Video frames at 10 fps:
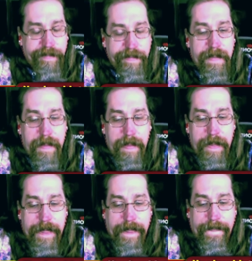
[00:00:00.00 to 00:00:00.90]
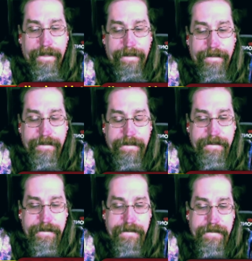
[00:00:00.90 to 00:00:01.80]

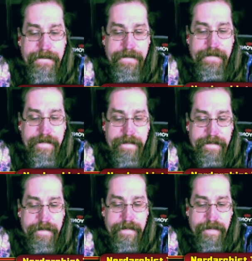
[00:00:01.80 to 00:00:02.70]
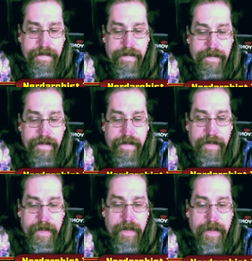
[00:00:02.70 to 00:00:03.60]

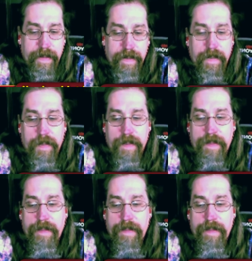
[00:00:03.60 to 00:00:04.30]
The person shown says nothing.